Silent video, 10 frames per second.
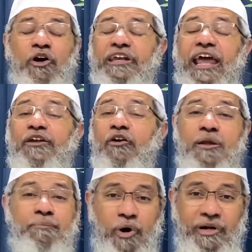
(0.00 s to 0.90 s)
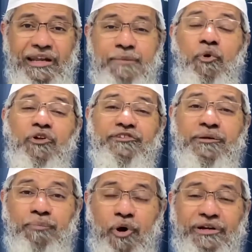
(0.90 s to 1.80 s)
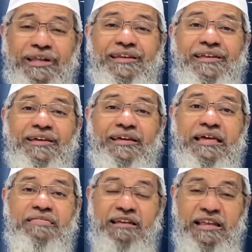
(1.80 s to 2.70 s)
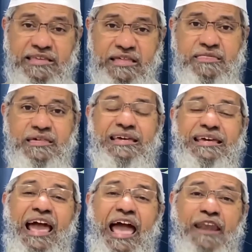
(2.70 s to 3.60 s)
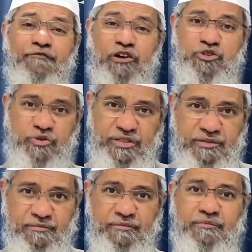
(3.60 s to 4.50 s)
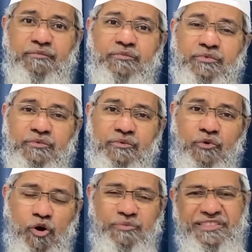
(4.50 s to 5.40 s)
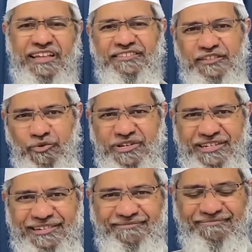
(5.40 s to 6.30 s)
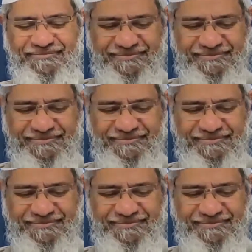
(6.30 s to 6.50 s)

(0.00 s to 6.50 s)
are not at all important. Most important is religious and virtuous. Hope this answers the question.